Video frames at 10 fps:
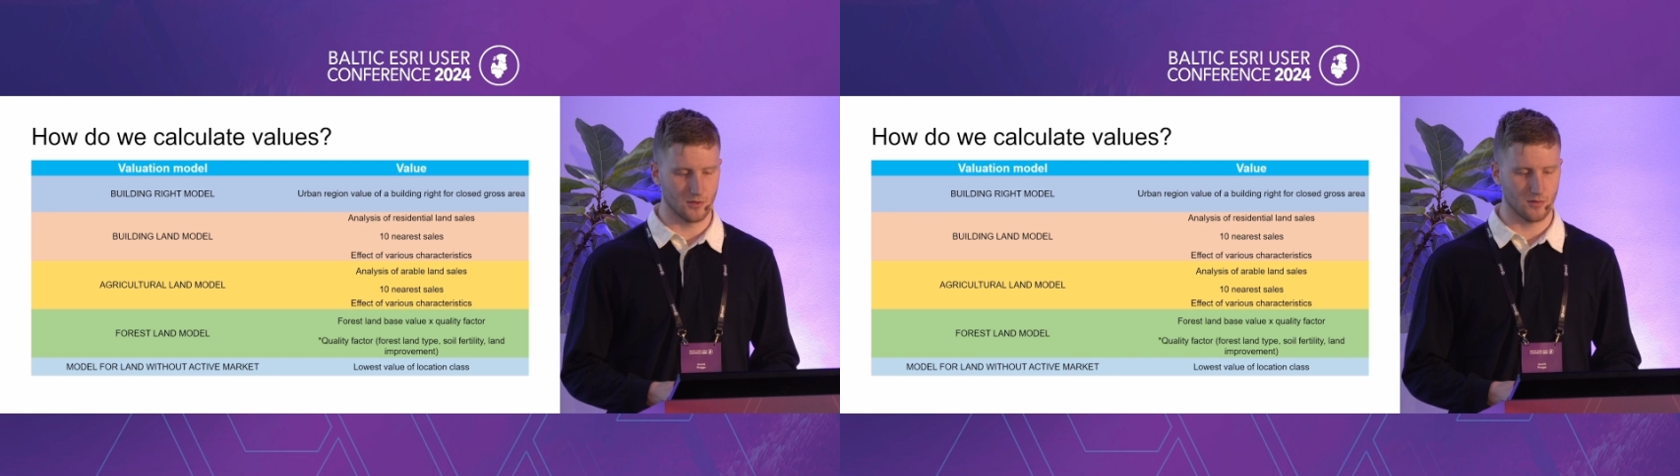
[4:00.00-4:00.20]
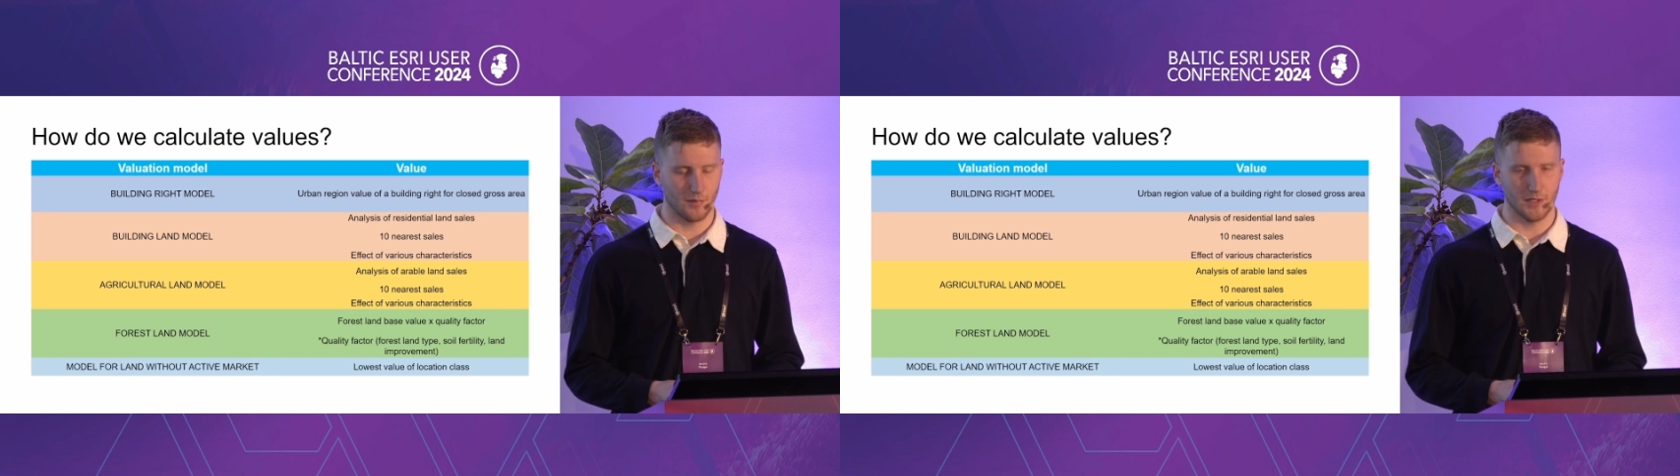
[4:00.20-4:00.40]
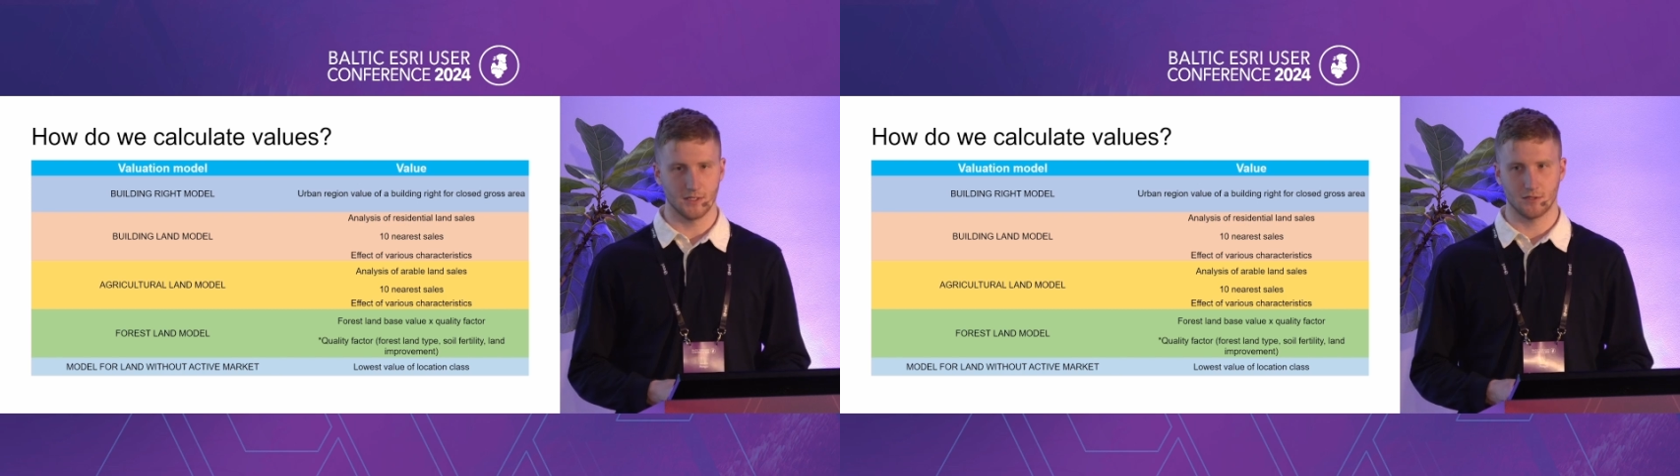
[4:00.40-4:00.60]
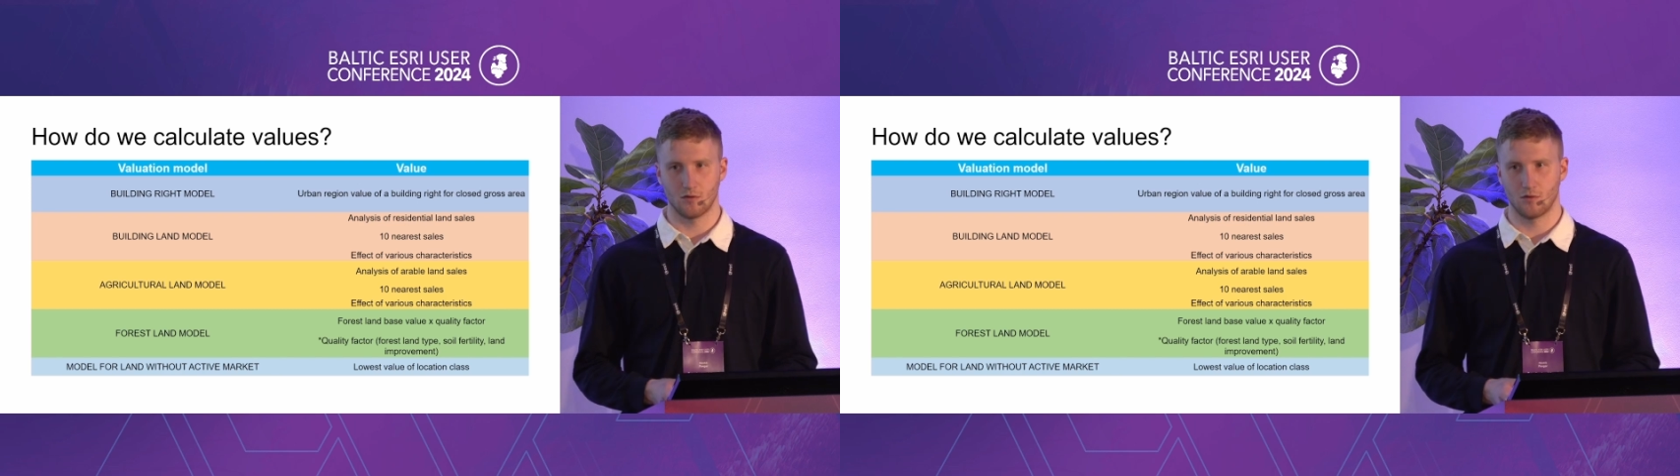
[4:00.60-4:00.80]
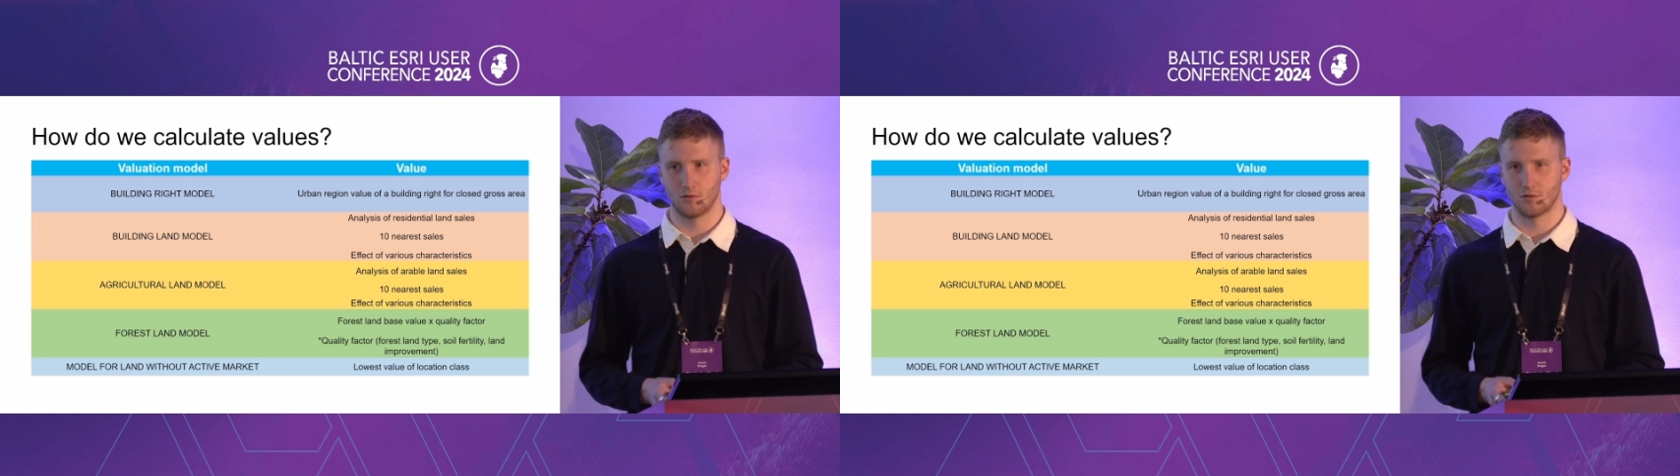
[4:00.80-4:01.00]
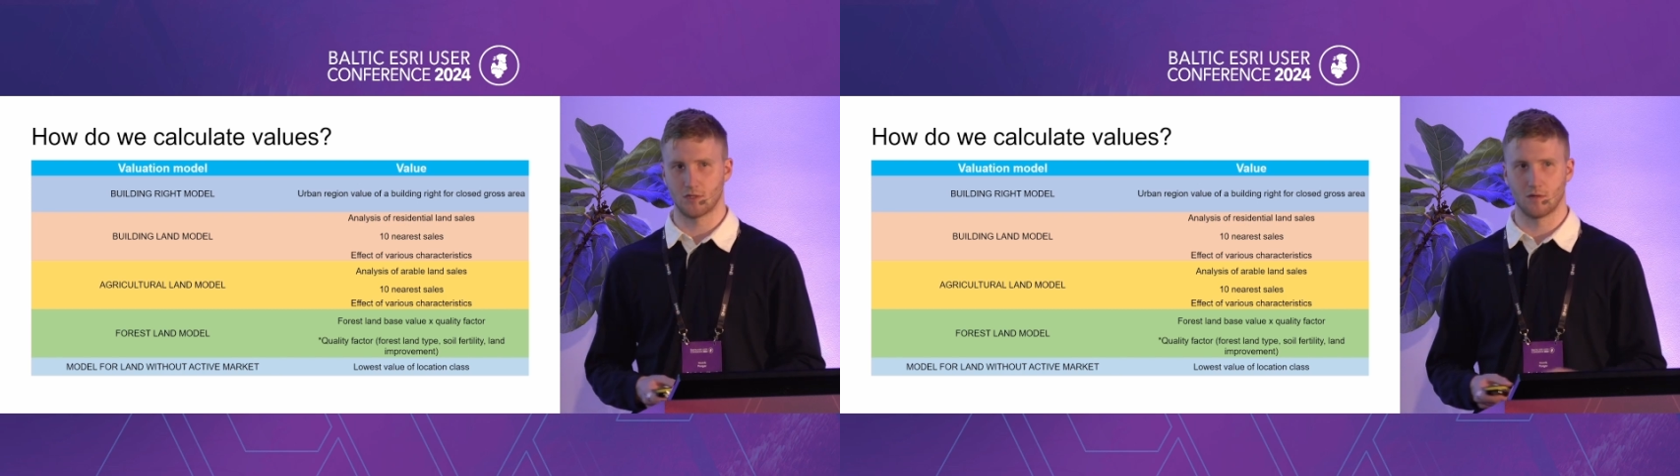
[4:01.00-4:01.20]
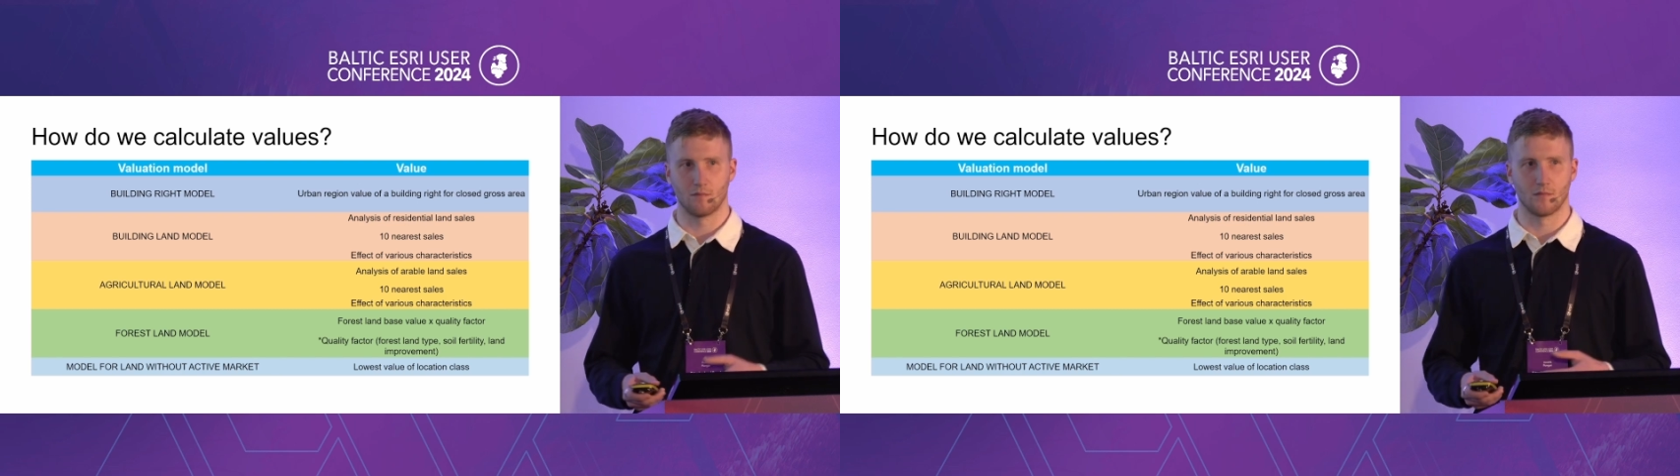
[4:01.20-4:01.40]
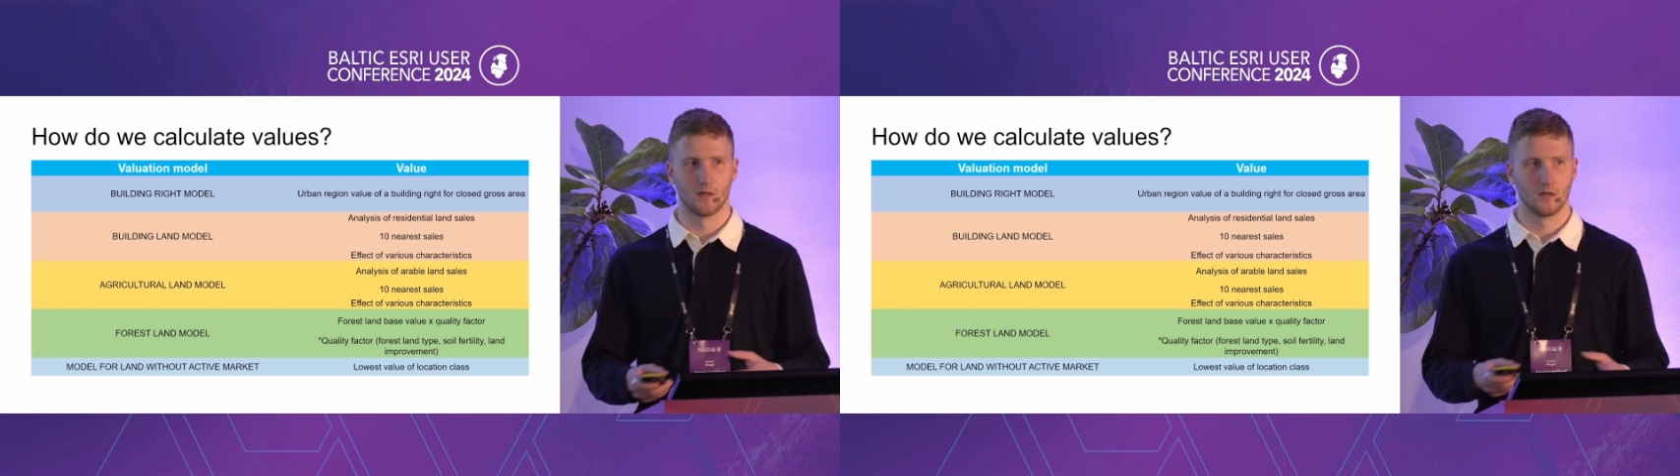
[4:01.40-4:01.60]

based on some